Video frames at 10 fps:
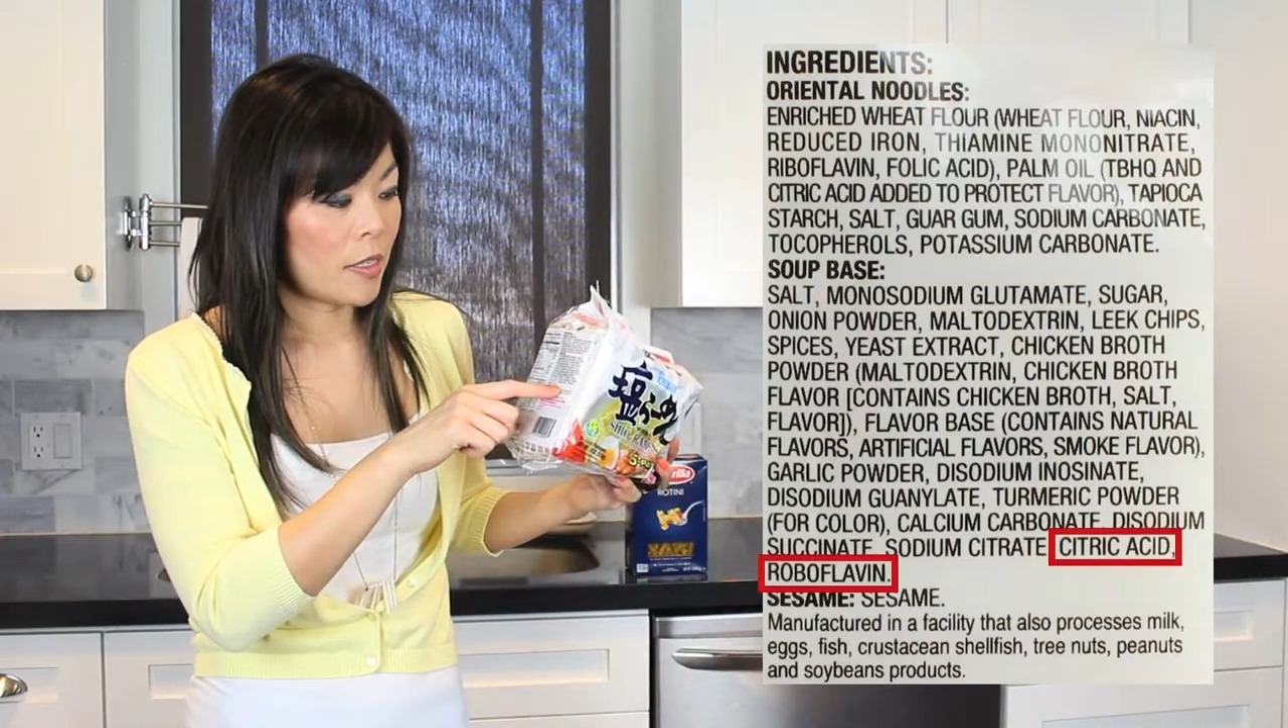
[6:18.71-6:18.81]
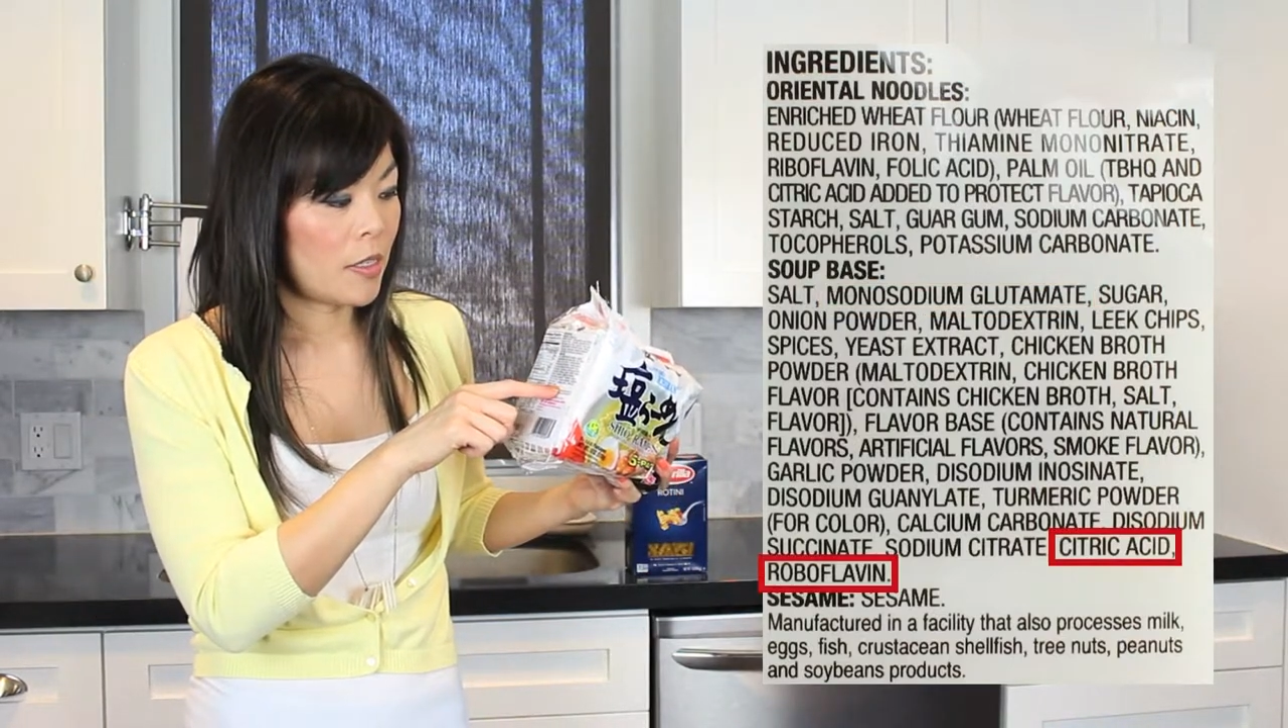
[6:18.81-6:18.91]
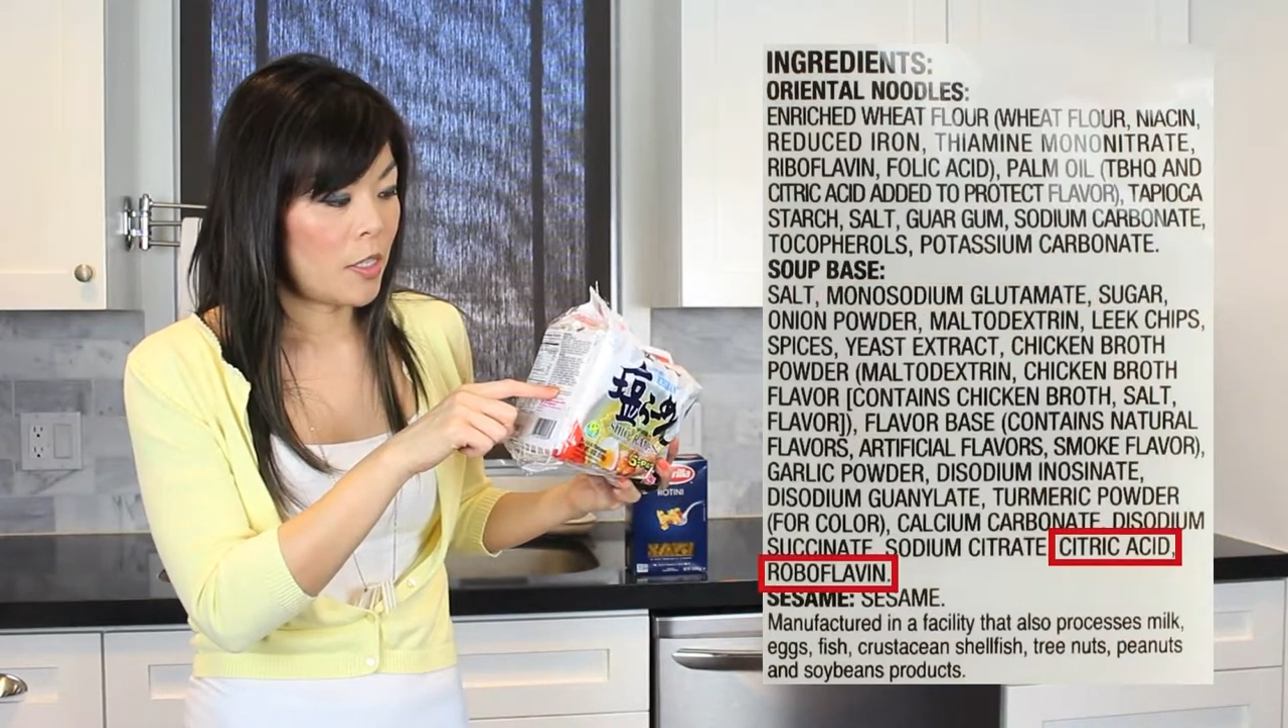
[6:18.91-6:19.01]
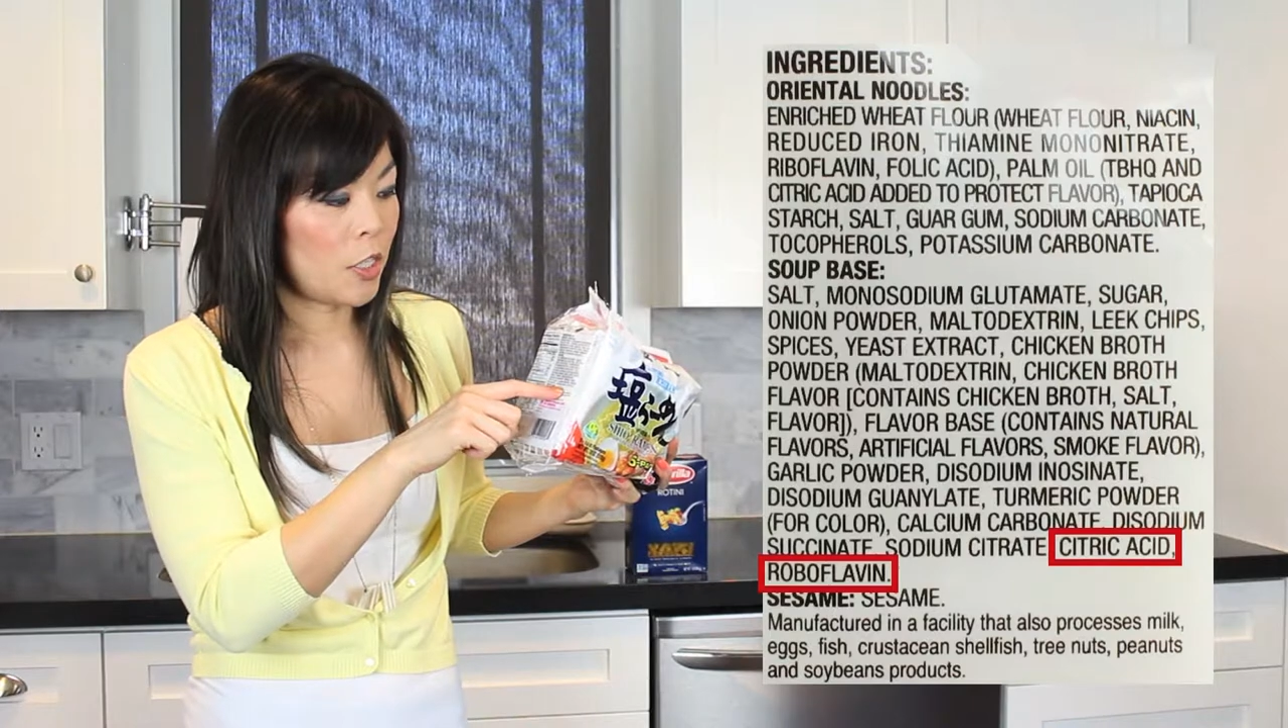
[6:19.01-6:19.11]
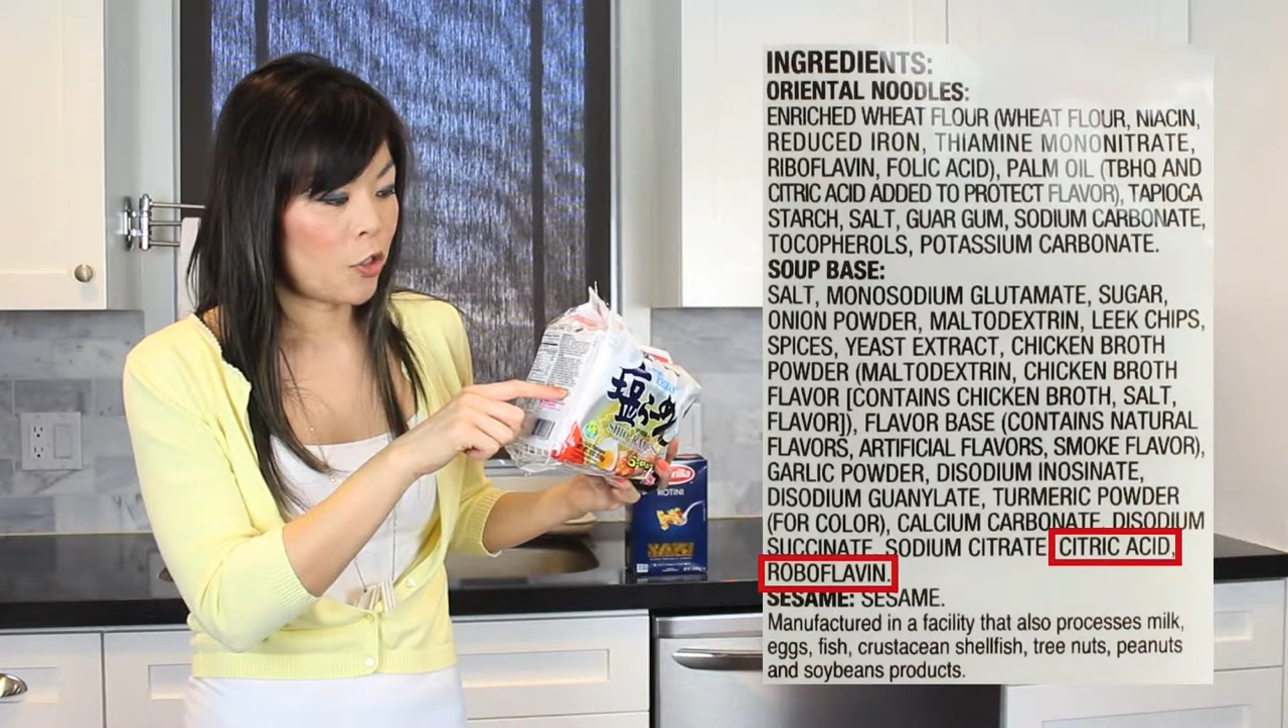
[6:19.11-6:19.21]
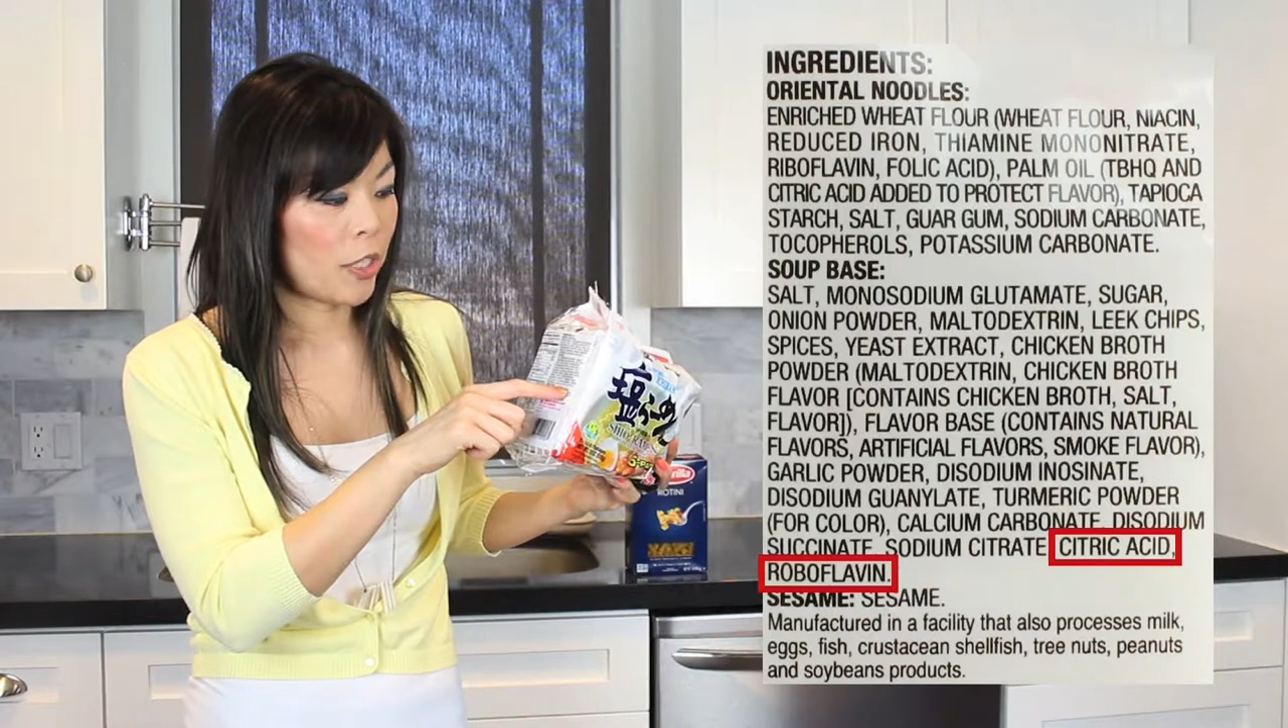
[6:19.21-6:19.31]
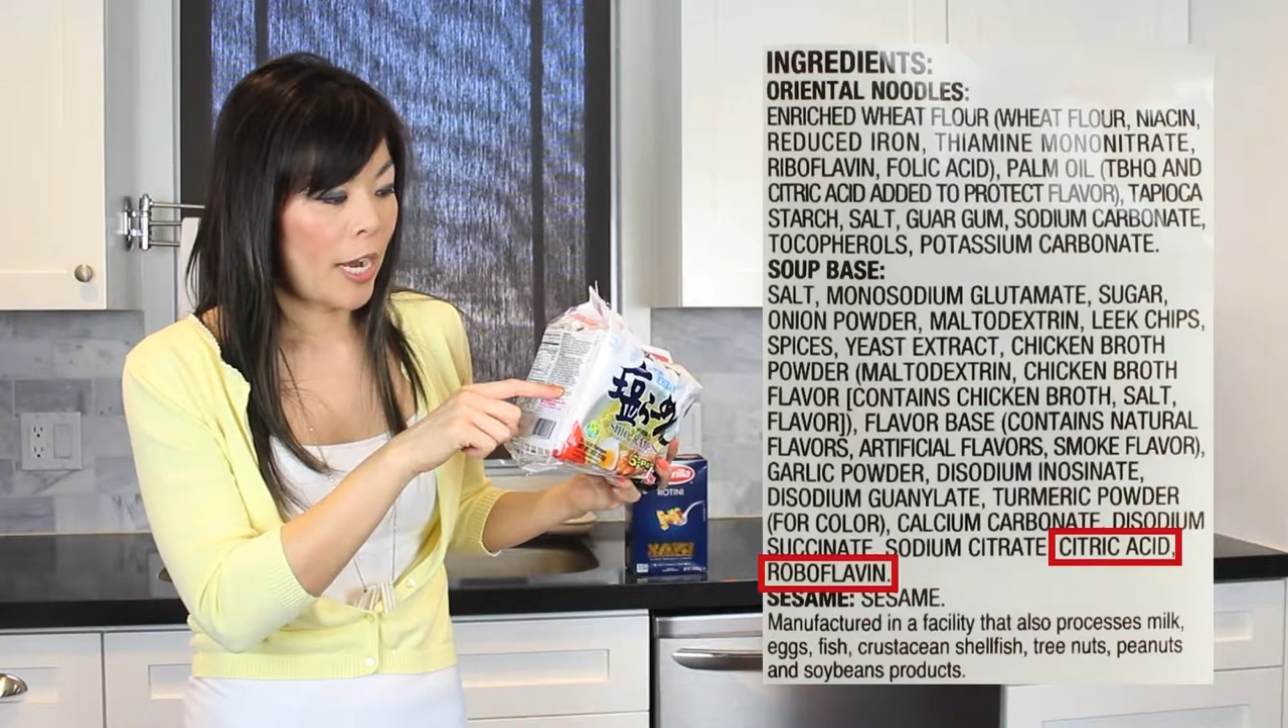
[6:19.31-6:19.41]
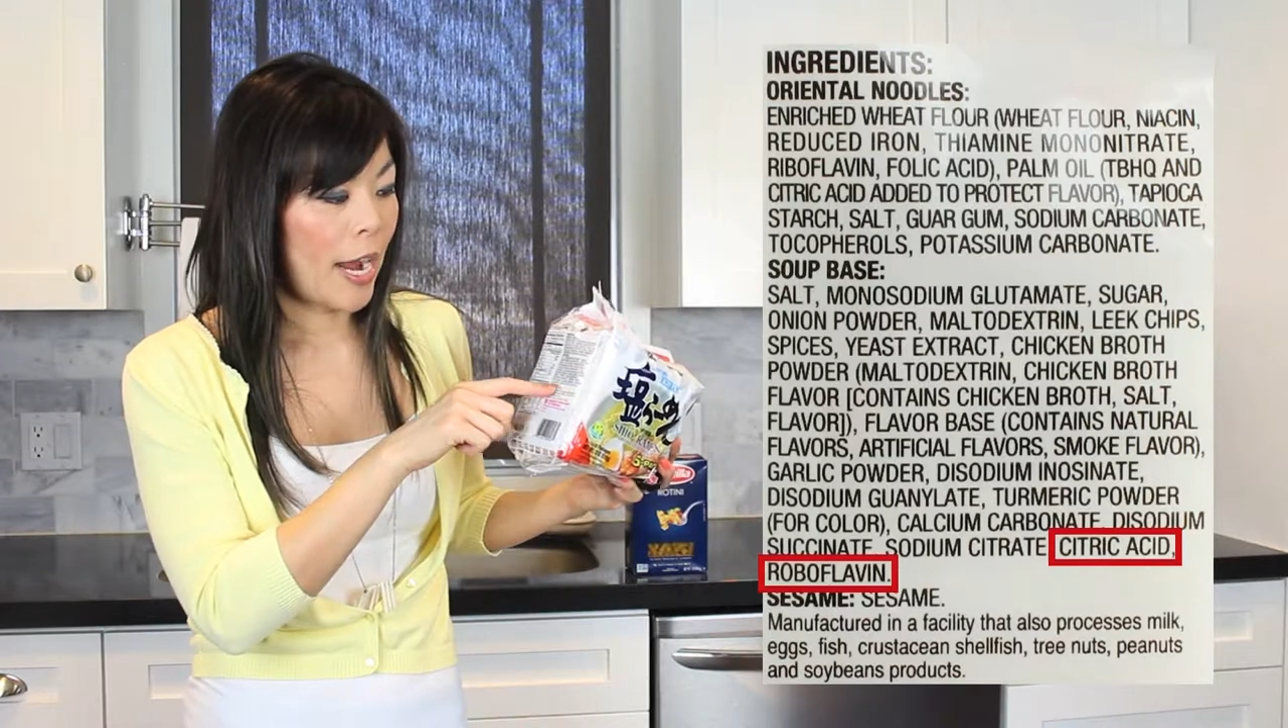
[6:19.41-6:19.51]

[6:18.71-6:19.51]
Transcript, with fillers: citric